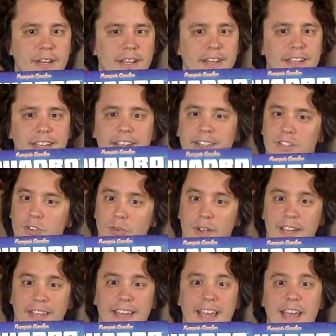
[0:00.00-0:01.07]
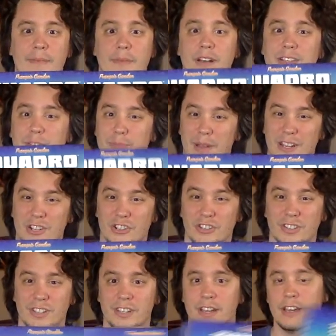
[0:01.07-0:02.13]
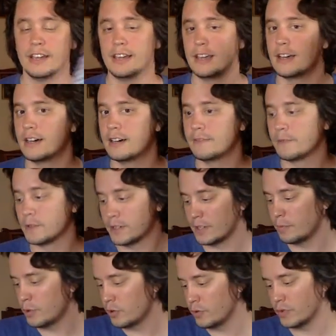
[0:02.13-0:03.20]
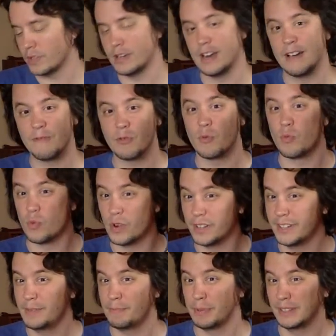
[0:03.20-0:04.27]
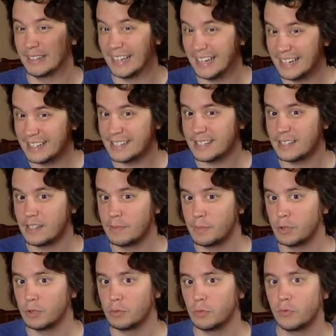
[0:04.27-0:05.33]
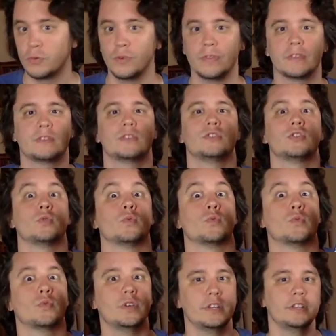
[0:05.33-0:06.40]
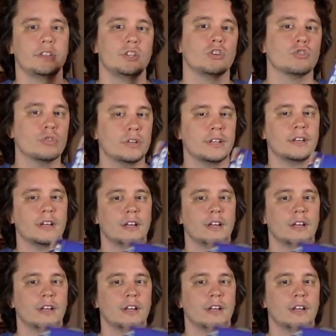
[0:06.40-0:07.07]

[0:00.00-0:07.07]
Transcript: it. It's a great game, especially for someone who's never really played a city builder before. This is a really good,